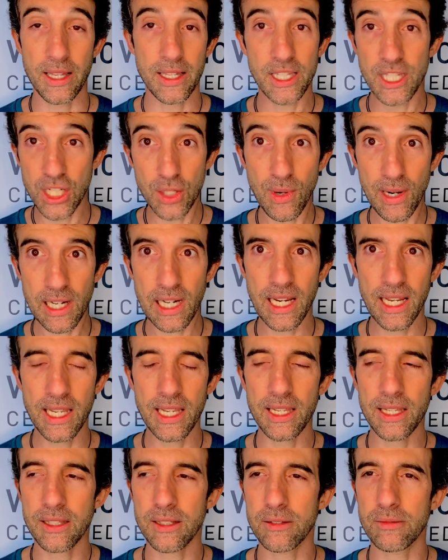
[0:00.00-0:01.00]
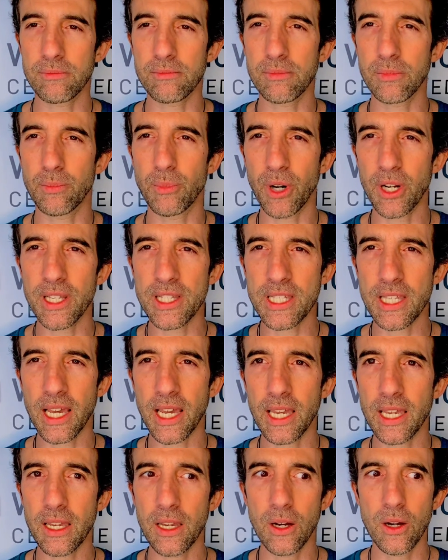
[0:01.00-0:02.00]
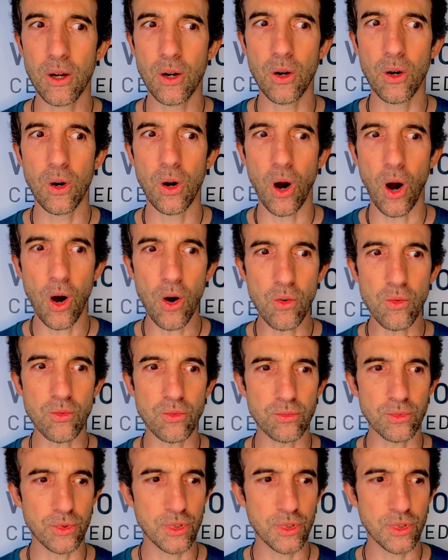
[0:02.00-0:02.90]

Directly, body say, oh,